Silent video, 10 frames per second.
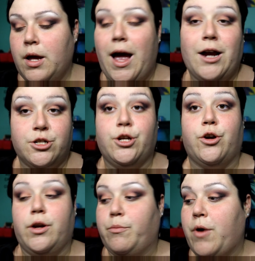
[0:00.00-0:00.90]
Actually,
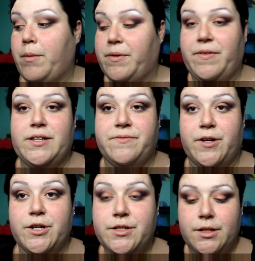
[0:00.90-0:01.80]
you're going to prime your face
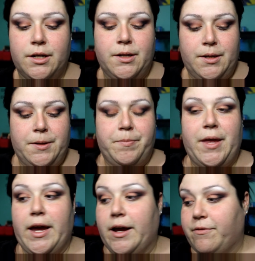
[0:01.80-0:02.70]
first.
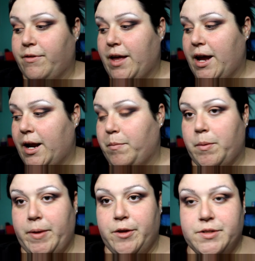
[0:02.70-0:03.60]
And for that, I'm going to
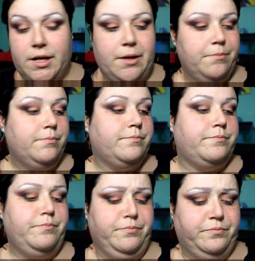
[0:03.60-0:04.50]
be using
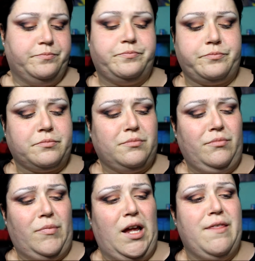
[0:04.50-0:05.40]

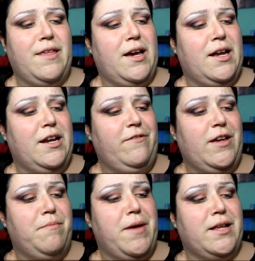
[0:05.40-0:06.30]
the
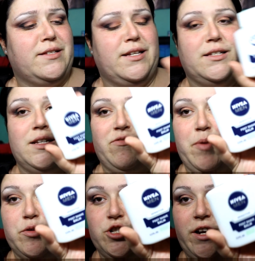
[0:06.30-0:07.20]
Nivea Men Sensitive
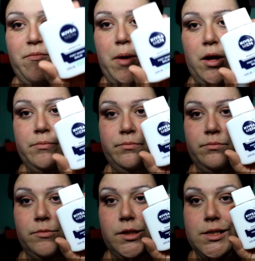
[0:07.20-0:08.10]
Post Shave Balm.
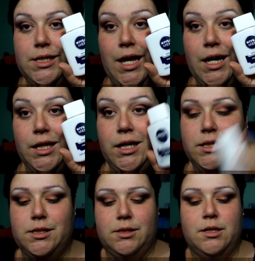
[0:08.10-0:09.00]
Looks like
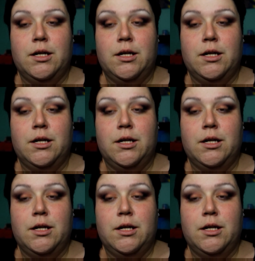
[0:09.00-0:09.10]
this.